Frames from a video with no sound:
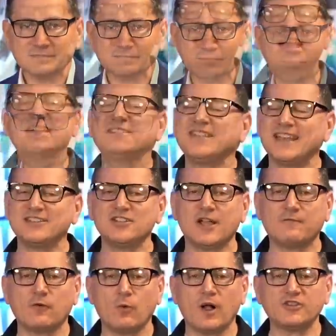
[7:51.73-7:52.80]
Hey guys, thanks a lot
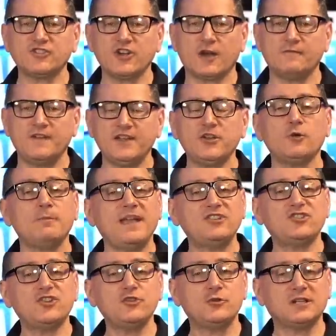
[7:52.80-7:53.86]
for watching our video. Make
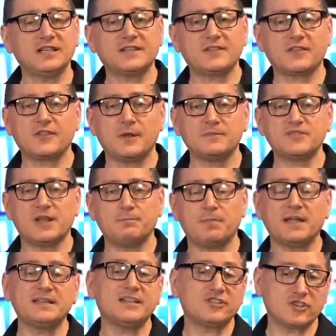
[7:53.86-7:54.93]
sure you click the thumbs up
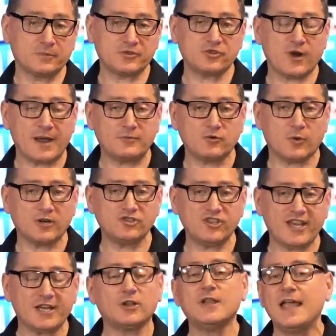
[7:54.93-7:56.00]
button and subscribe to our
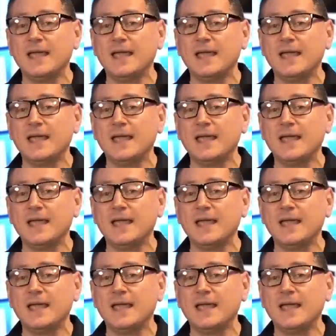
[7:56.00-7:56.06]
channel.